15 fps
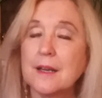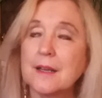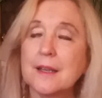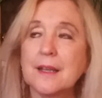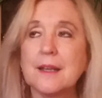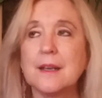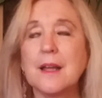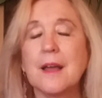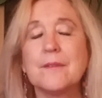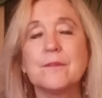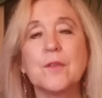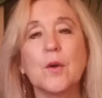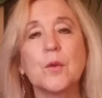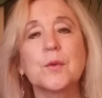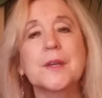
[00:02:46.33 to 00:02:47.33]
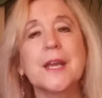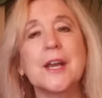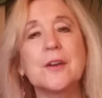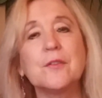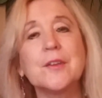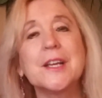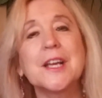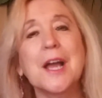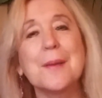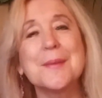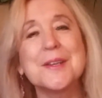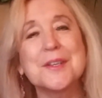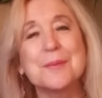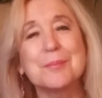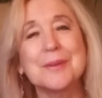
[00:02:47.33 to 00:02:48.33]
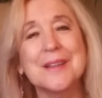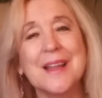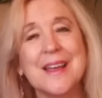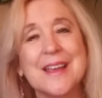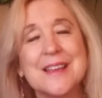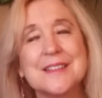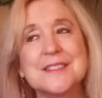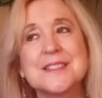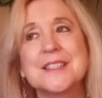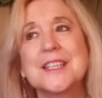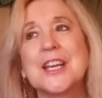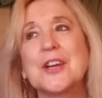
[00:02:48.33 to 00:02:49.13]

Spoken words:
again, unfold, carefully come into place,